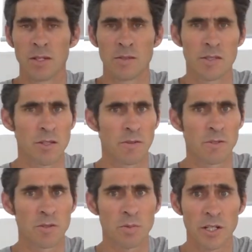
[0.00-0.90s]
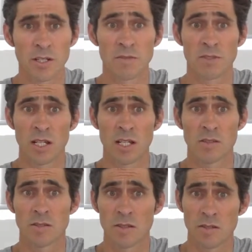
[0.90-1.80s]
This offers plenty of
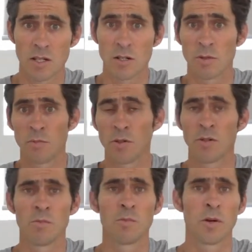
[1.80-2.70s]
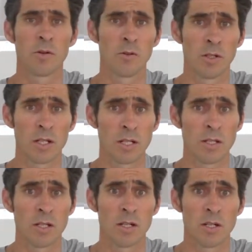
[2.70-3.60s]
chance to sell, but more importantly,
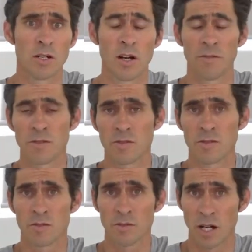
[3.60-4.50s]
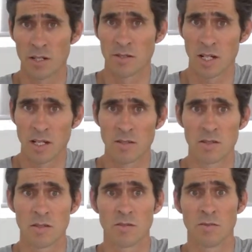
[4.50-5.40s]
offers greater
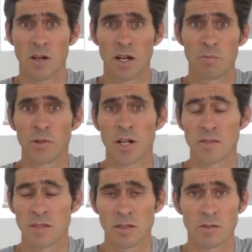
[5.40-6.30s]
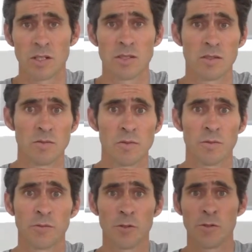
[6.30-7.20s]
chances of price increases for
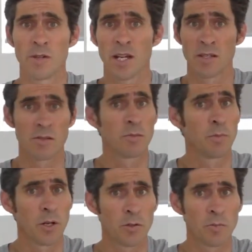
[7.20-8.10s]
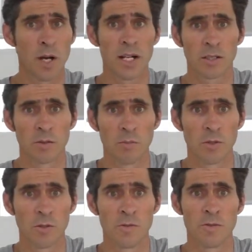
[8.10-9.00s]
fruit as the bottle market
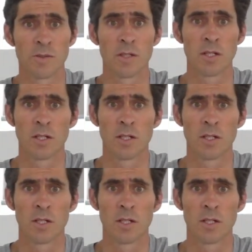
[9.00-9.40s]
moves.